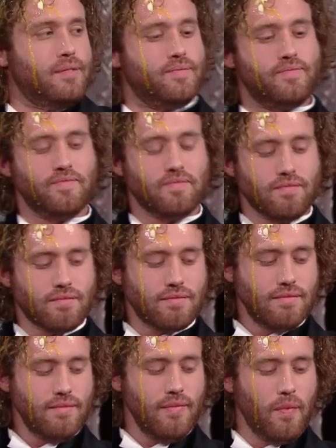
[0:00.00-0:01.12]

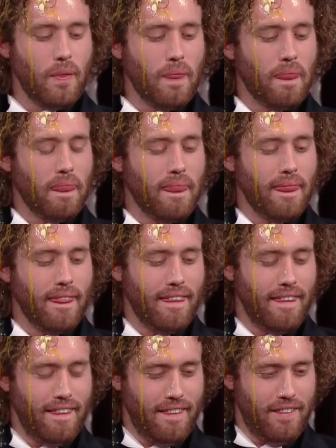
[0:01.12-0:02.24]

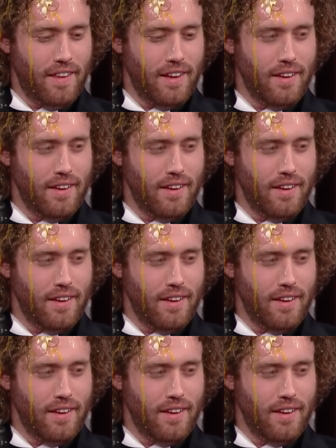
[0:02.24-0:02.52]
(no one is talking)